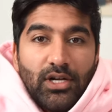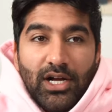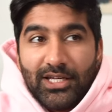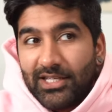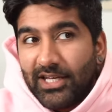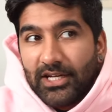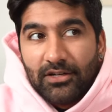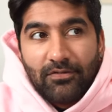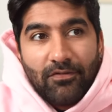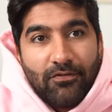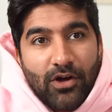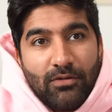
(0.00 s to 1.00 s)
I get it
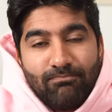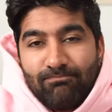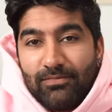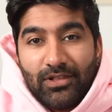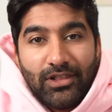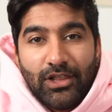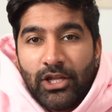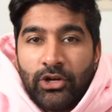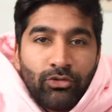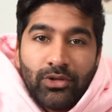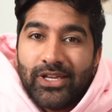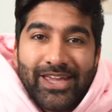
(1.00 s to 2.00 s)
from
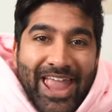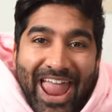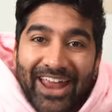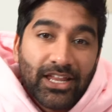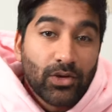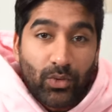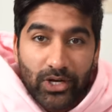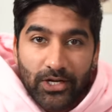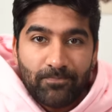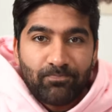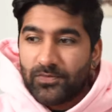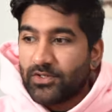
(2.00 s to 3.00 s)
literally anywhere.
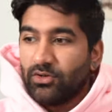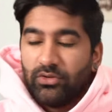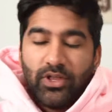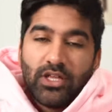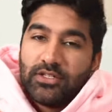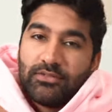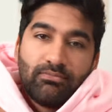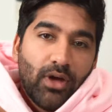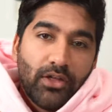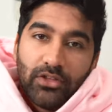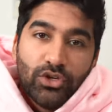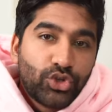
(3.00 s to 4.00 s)
So that's
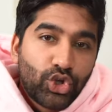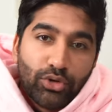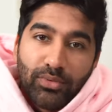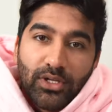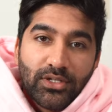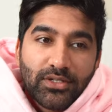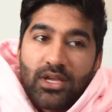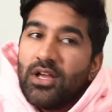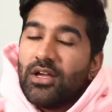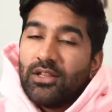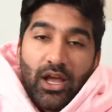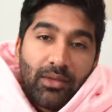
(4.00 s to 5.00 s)
other YouTubers
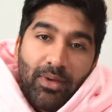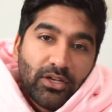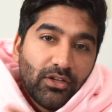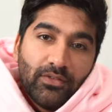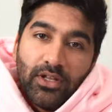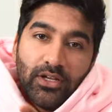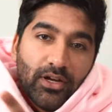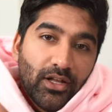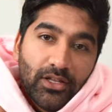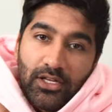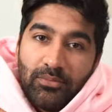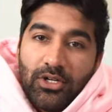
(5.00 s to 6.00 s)
like Matt Duvello,
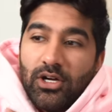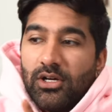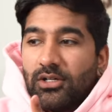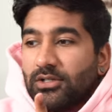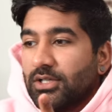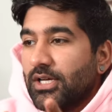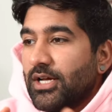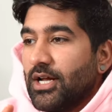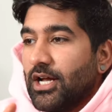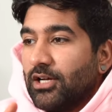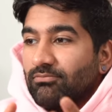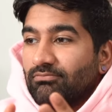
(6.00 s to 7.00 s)
Ali Abdaal,
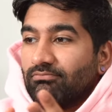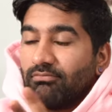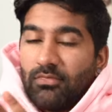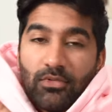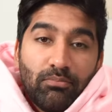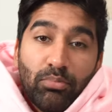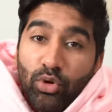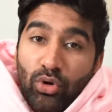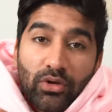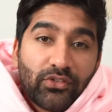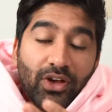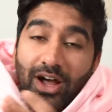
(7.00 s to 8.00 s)

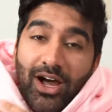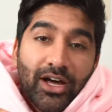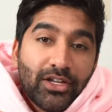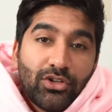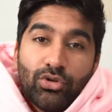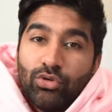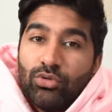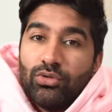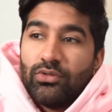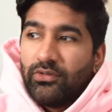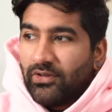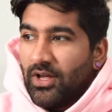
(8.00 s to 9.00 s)
books,
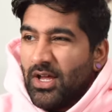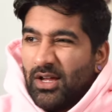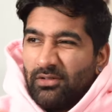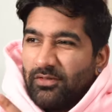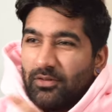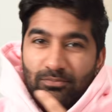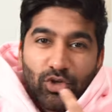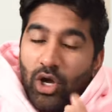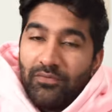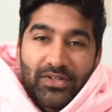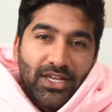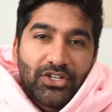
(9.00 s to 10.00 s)
articles, from
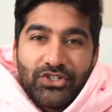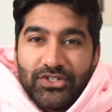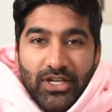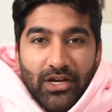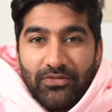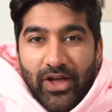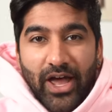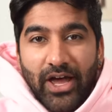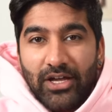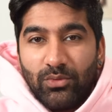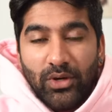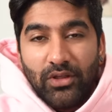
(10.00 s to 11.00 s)
conversations that I've
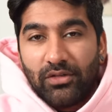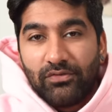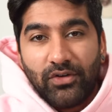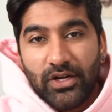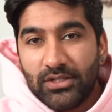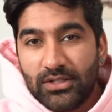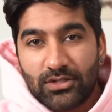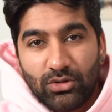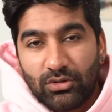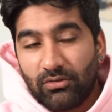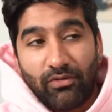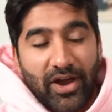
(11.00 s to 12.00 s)
had with friends
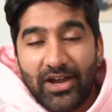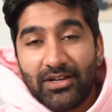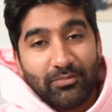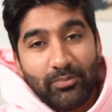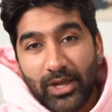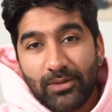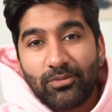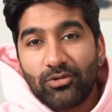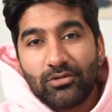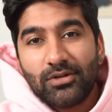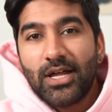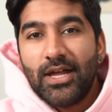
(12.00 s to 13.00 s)
or random
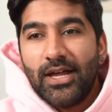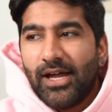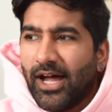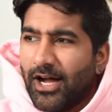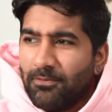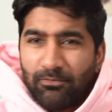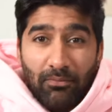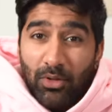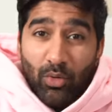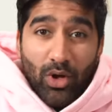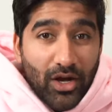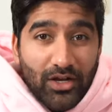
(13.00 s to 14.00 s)
people, from the
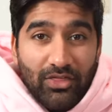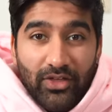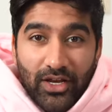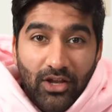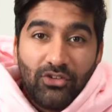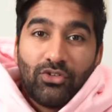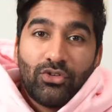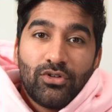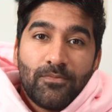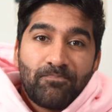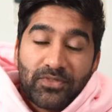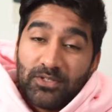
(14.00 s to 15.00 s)
work that I
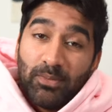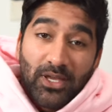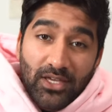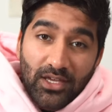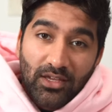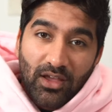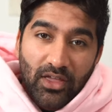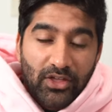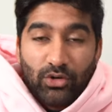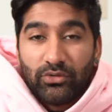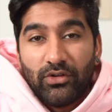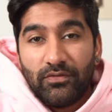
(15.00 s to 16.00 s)
do, speaking, and then
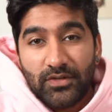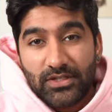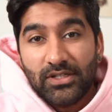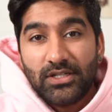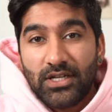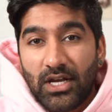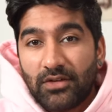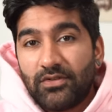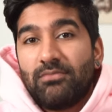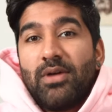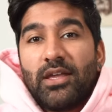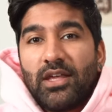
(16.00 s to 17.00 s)
also facilitating for
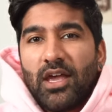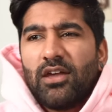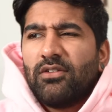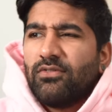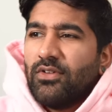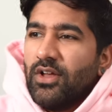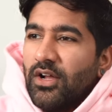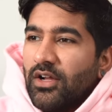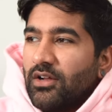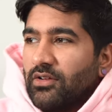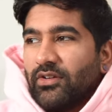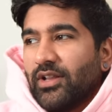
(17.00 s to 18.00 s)
the Man Cave.
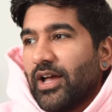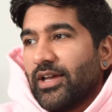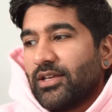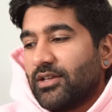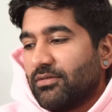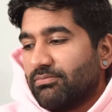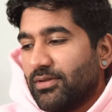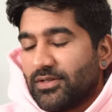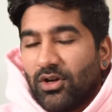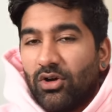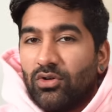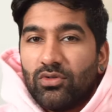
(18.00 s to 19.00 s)
So like, there's
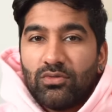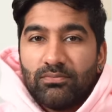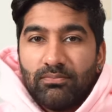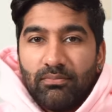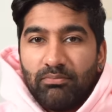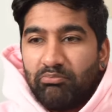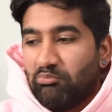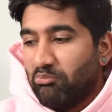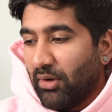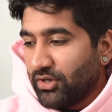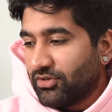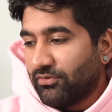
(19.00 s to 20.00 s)
a whole
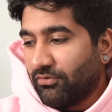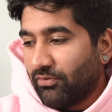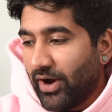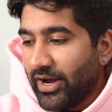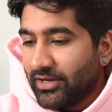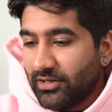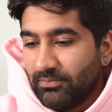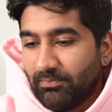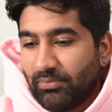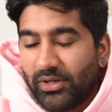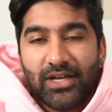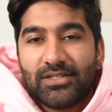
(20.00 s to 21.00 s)
bunch of random
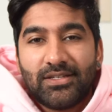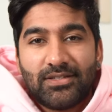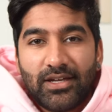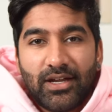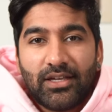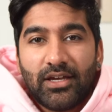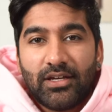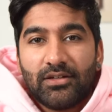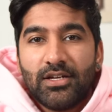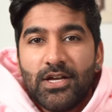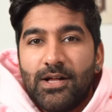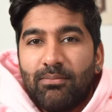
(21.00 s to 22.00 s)
places that I get
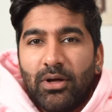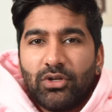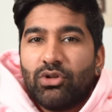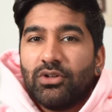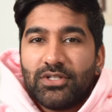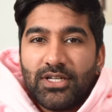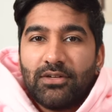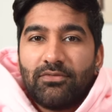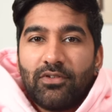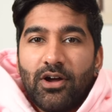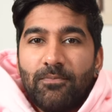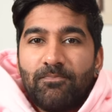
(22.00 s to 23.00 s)
my content
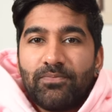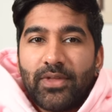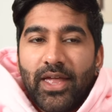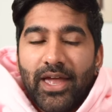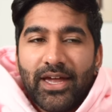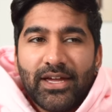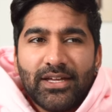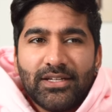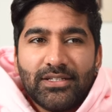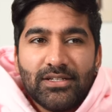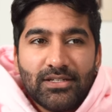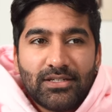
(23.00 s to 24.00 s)
from.
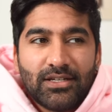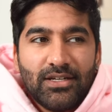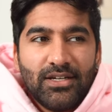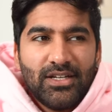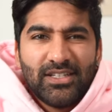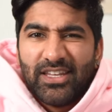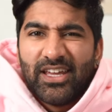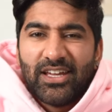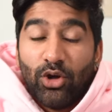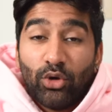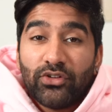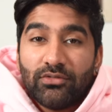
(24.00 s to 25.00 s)
And yeah,
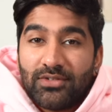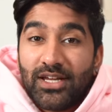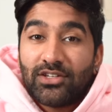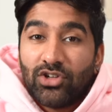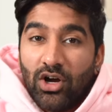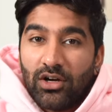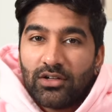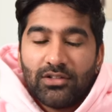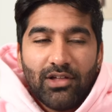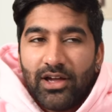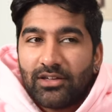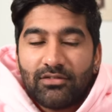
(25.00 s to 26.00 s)
also TikTok,
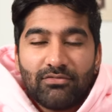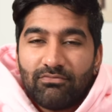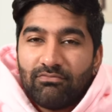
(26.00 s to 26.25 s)
like,